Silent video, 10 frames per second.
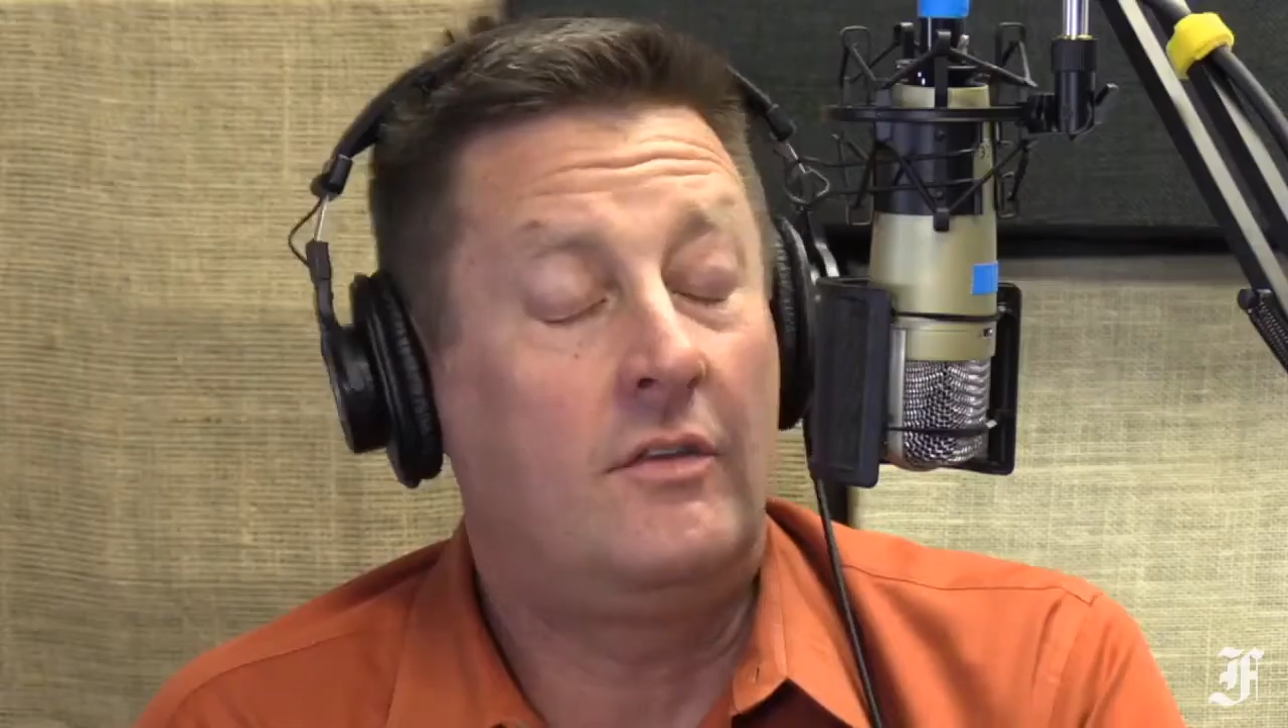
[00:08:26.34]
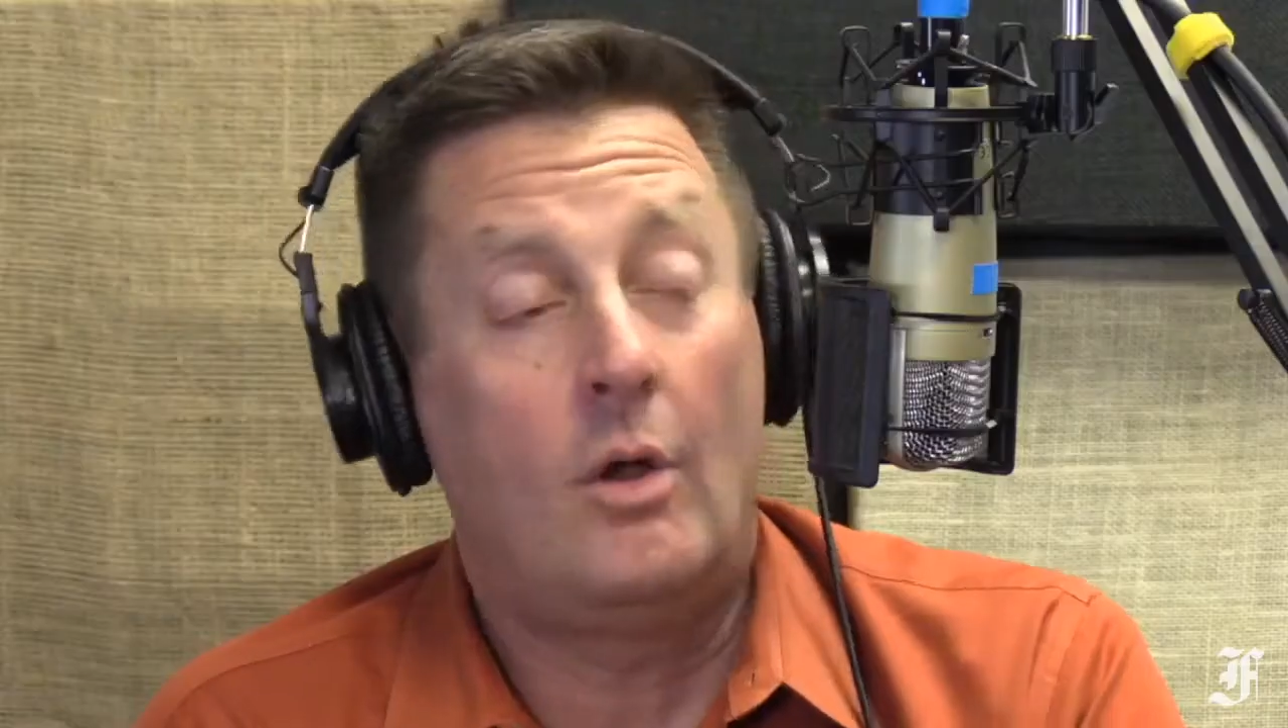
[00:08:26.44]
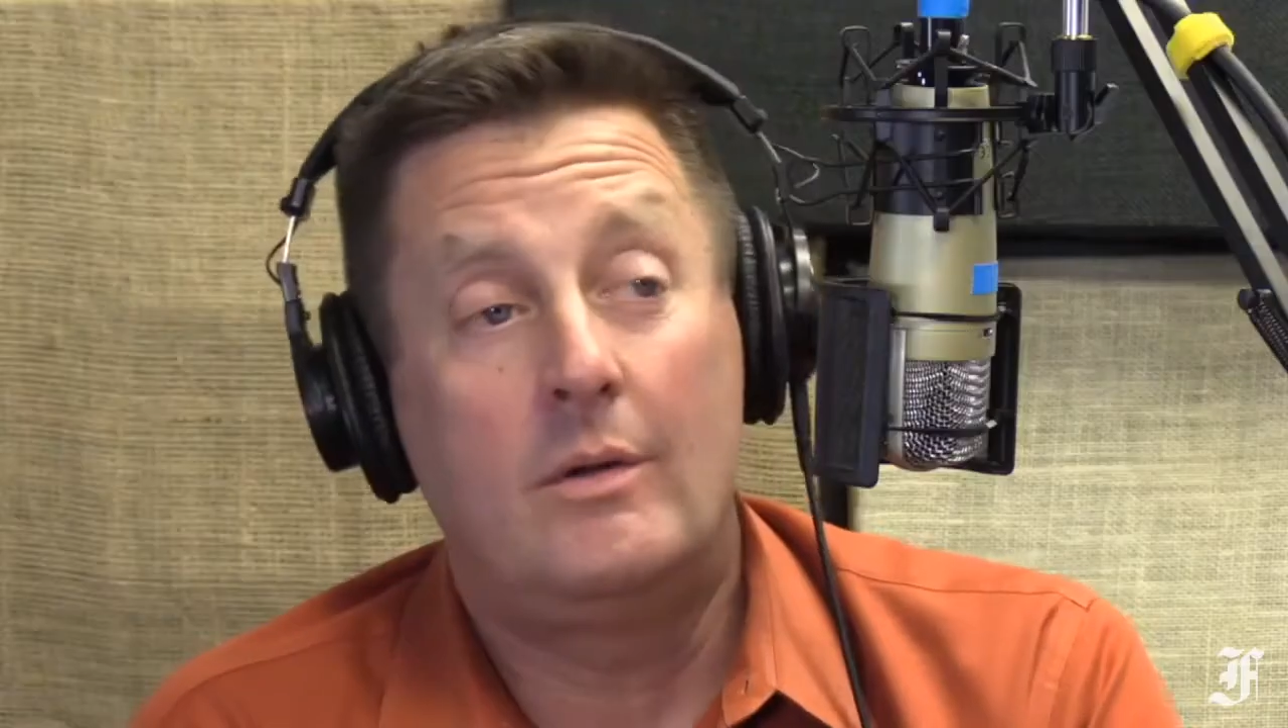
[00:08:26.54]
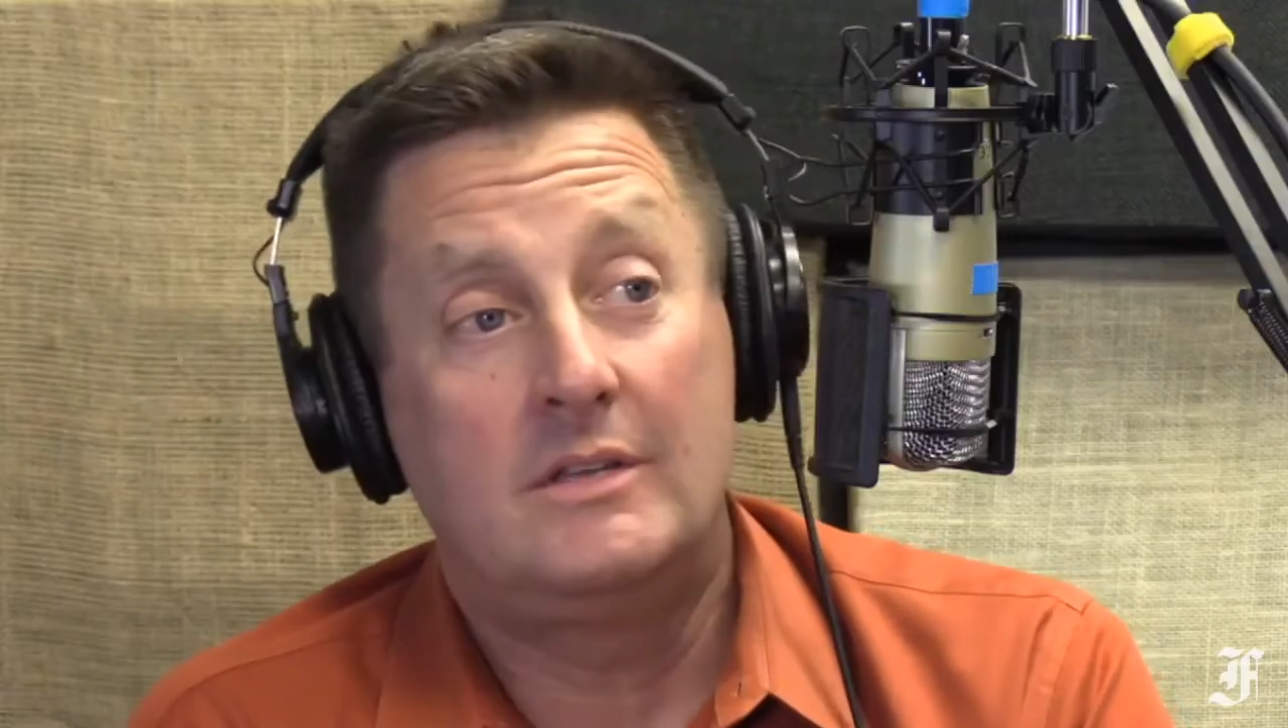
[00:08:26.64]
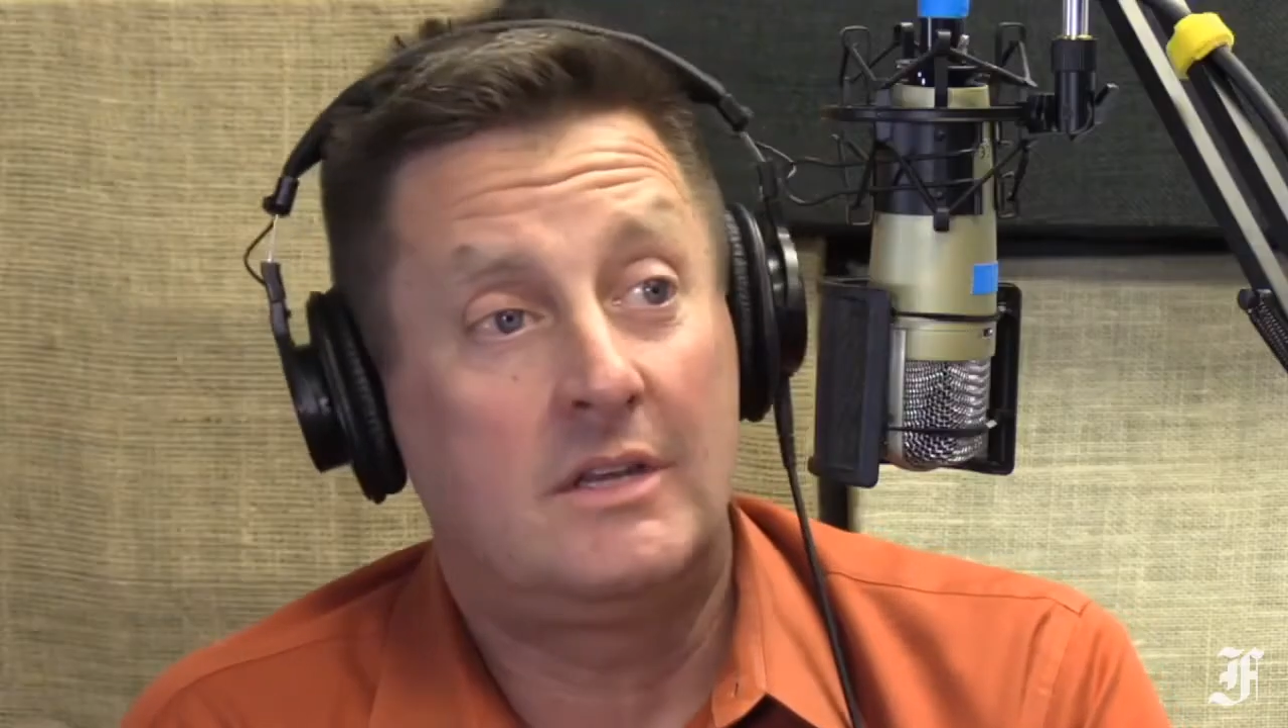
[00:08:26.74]

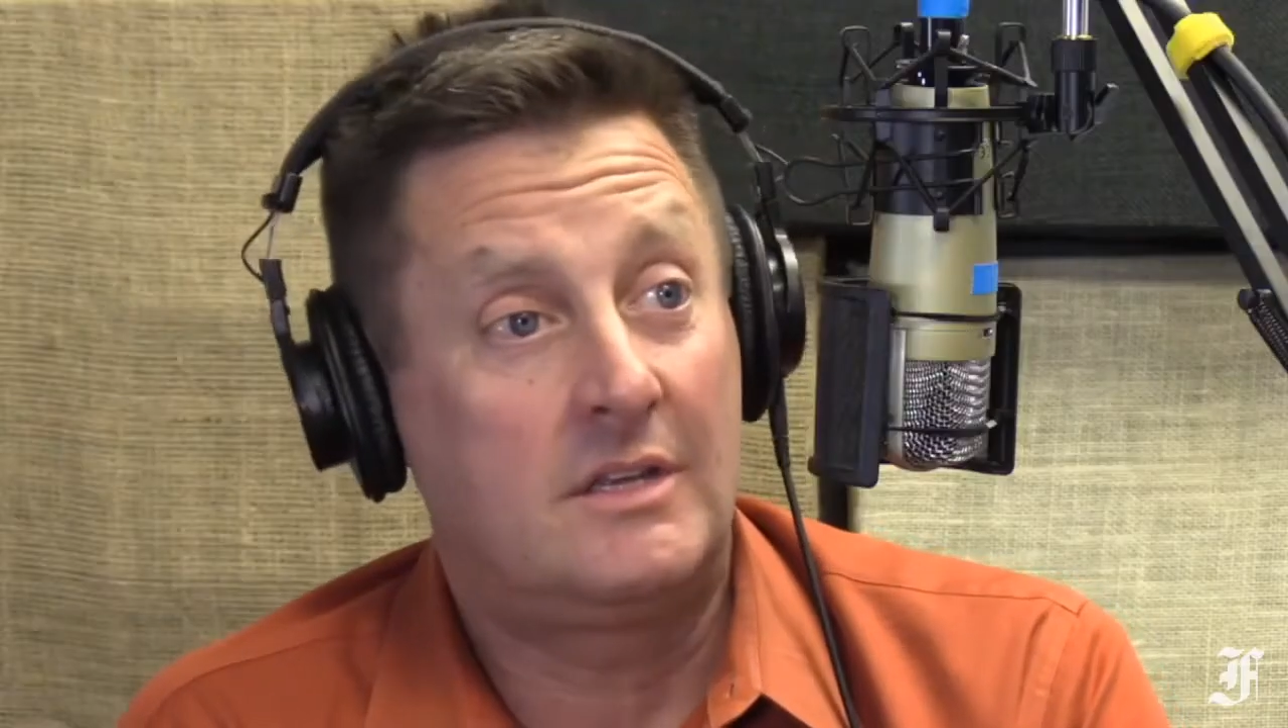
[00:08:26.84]
always a